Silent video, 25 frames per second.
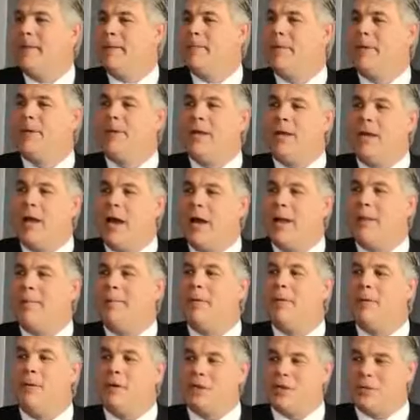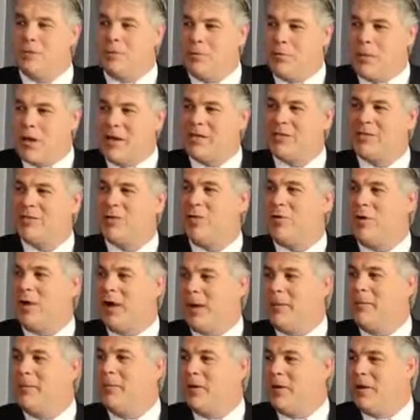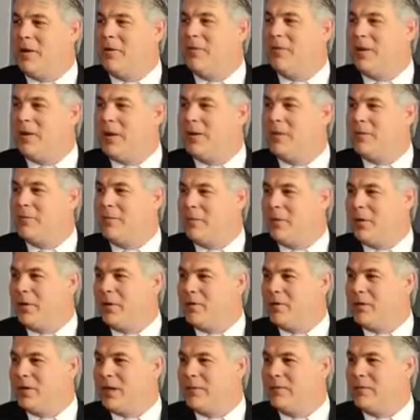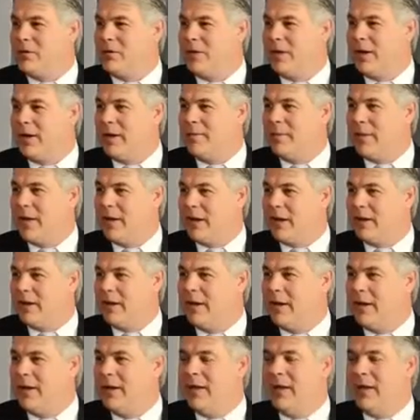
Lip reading: but they hyper-express or hyper-elevate in the pre or type 2 diabetic.